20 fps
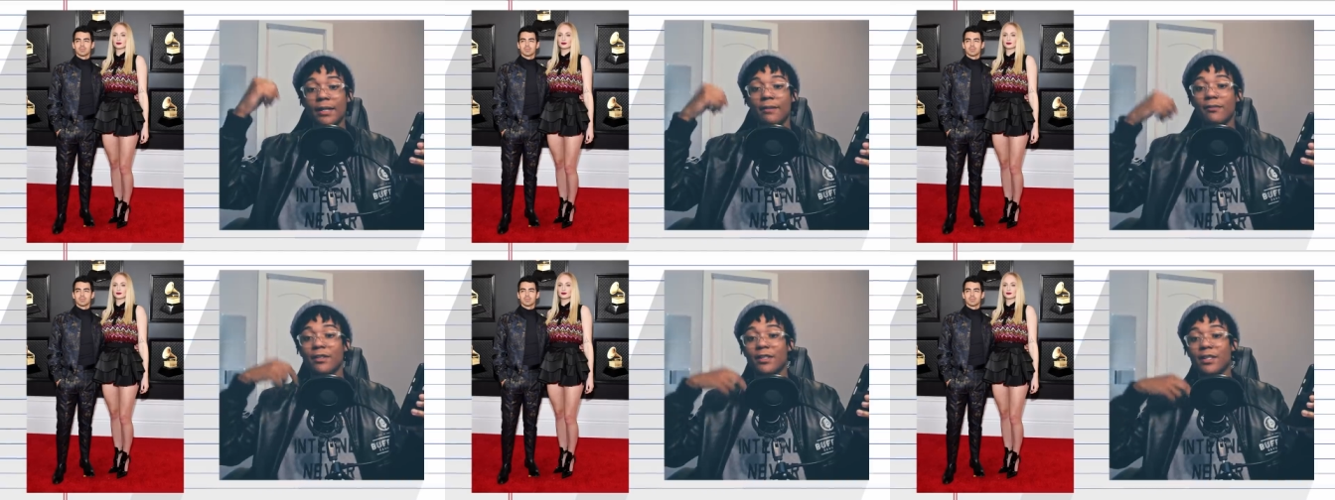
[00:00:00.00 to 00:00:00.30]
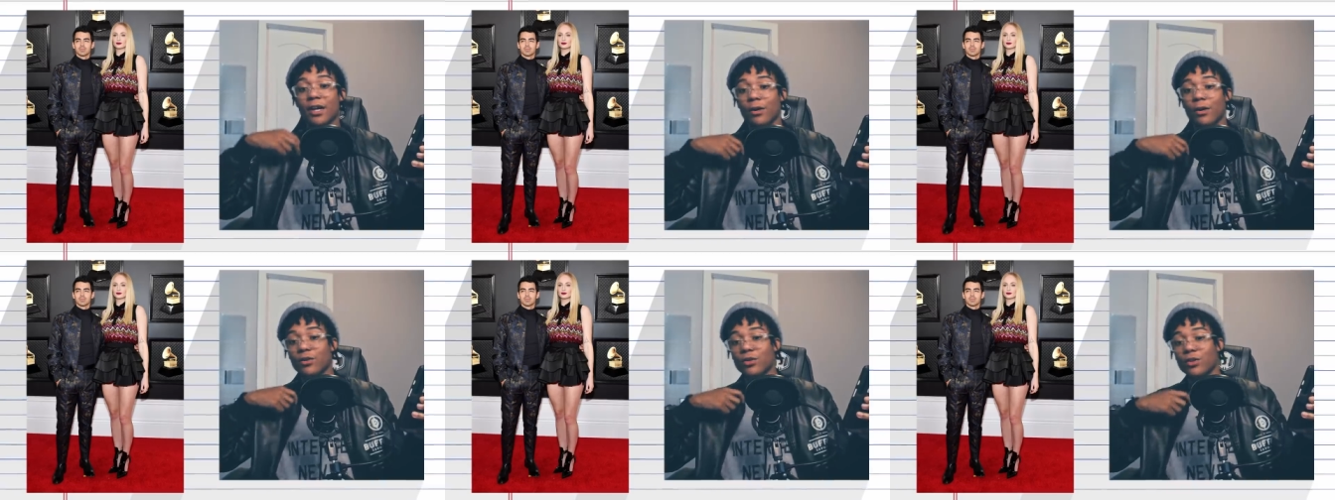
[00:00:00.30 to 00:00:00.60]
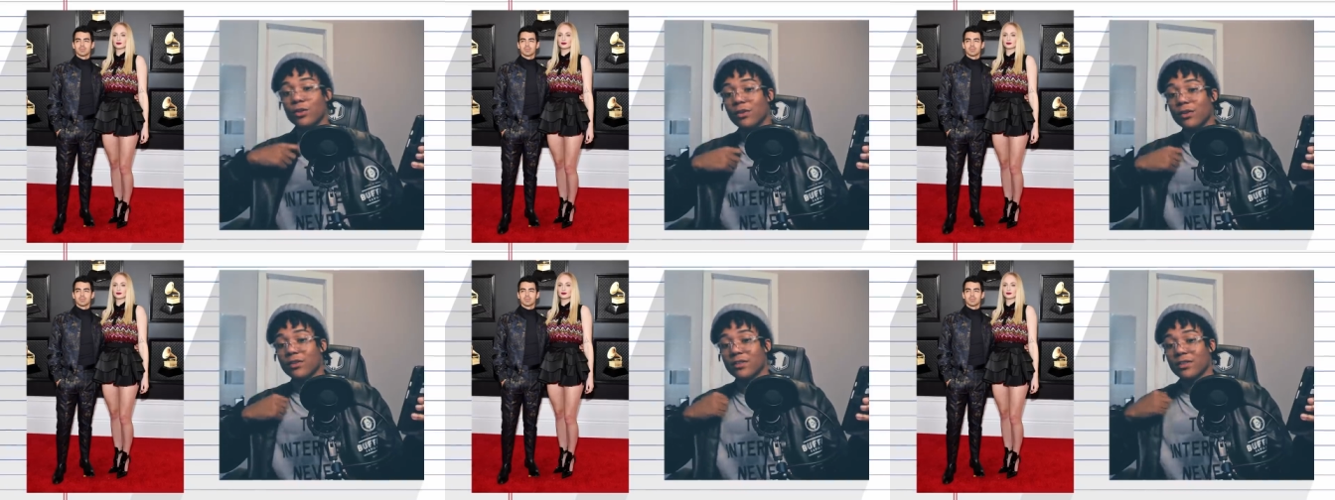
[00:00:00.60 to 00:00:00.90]
even down
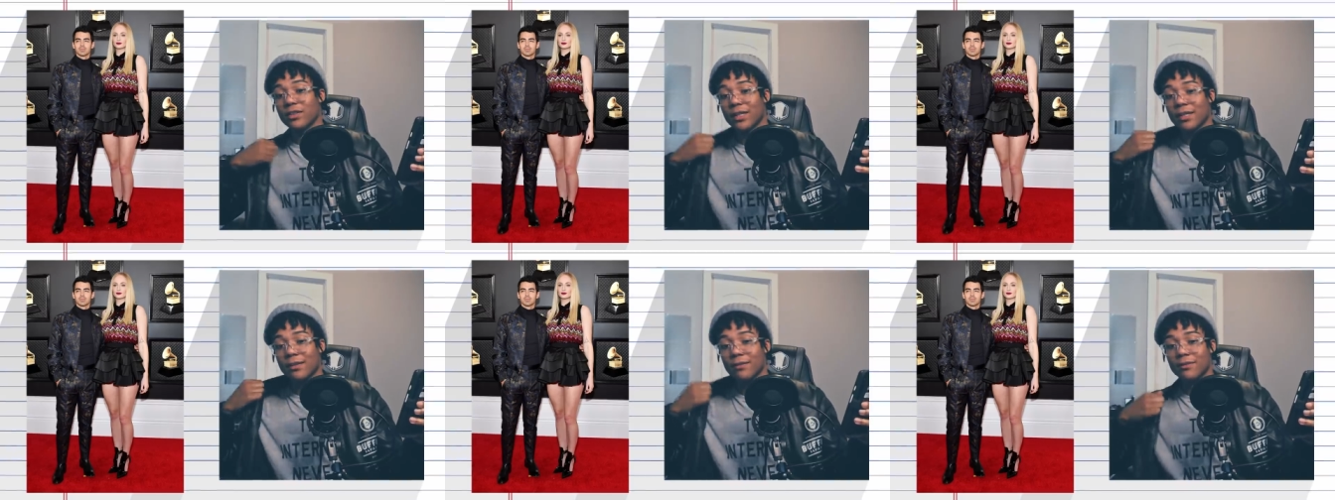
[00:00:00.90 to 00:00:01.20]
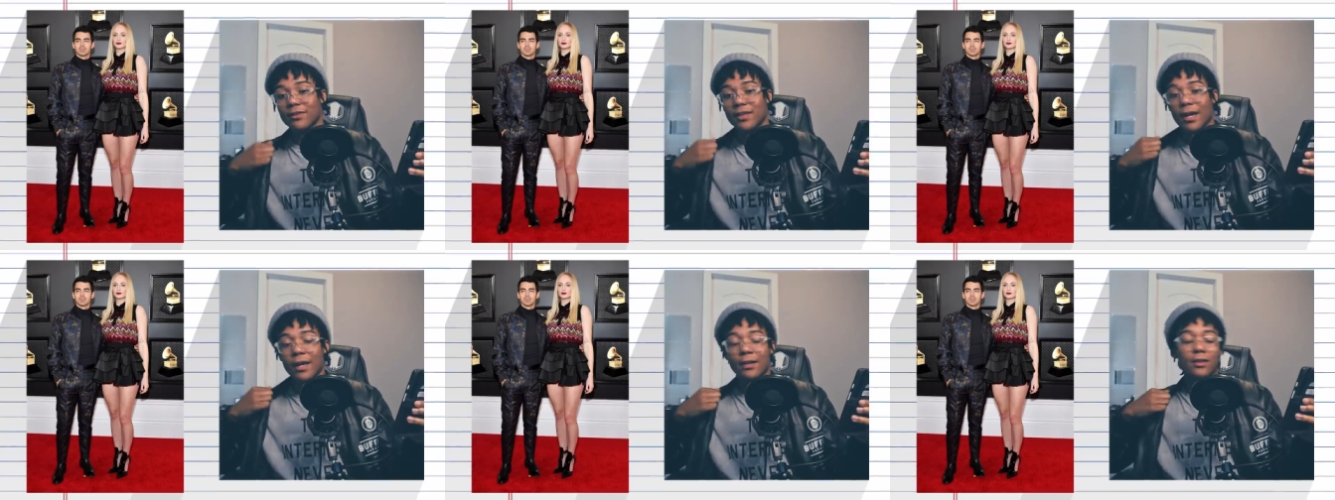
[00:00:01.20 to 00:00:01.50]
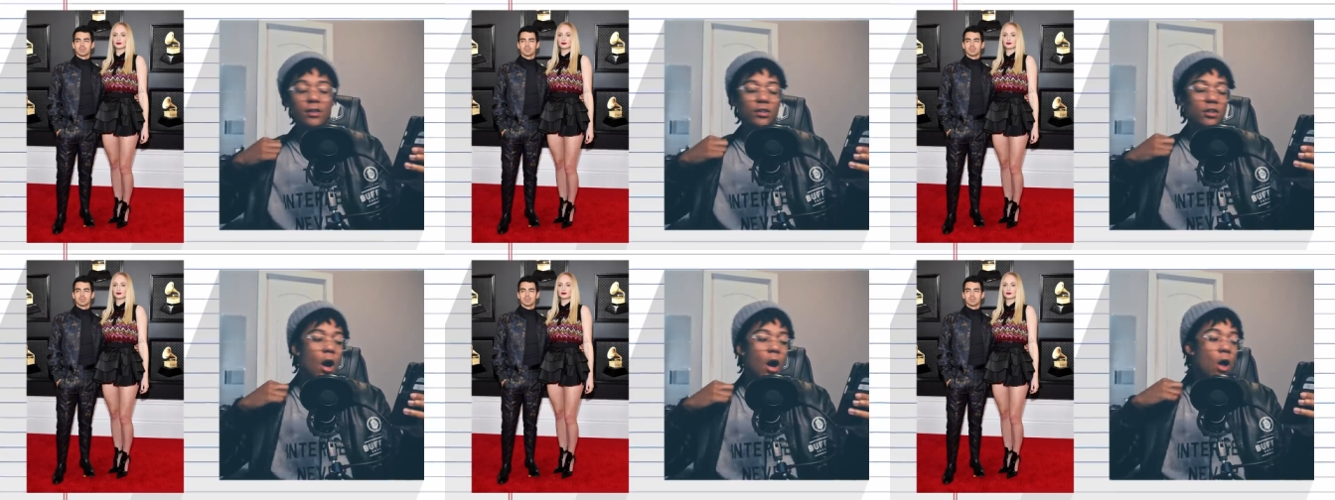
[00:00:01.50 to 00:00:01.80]
to the sleeves and
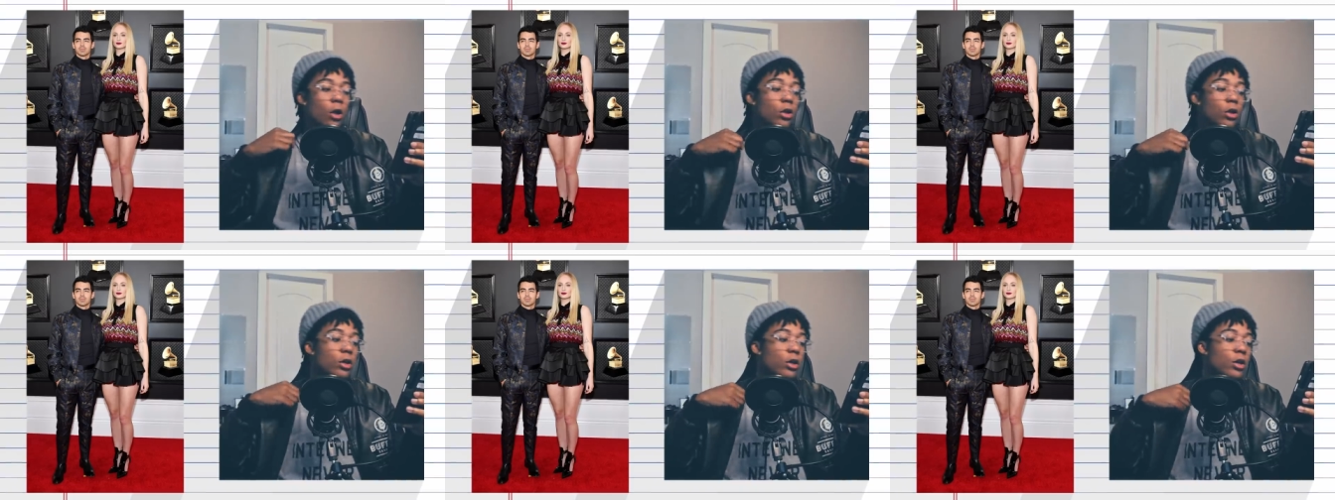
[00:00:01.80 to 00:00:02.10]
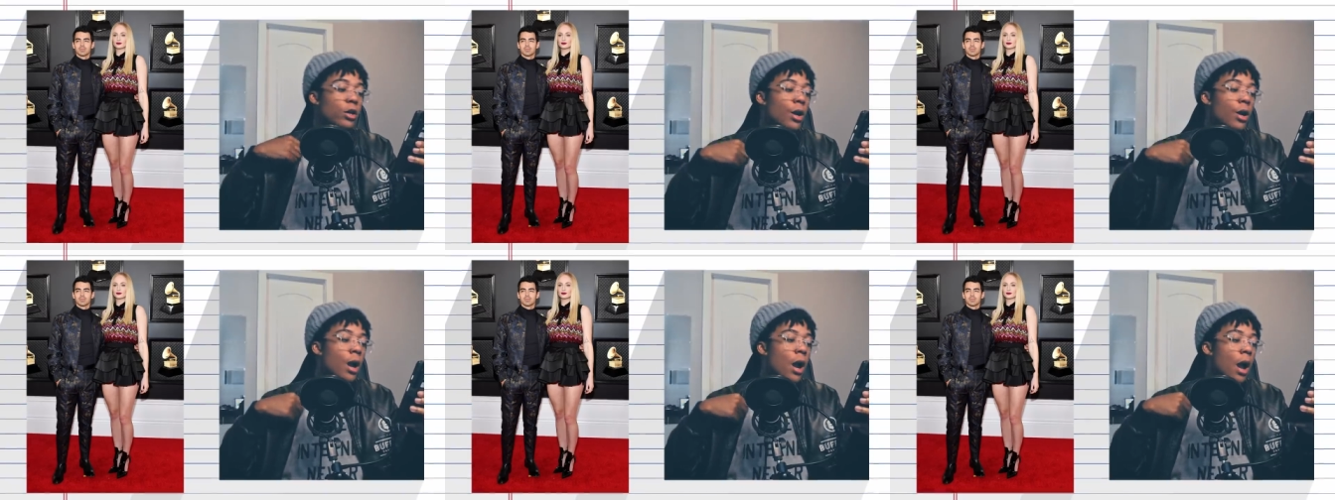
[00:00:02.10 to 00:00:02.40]
this collar,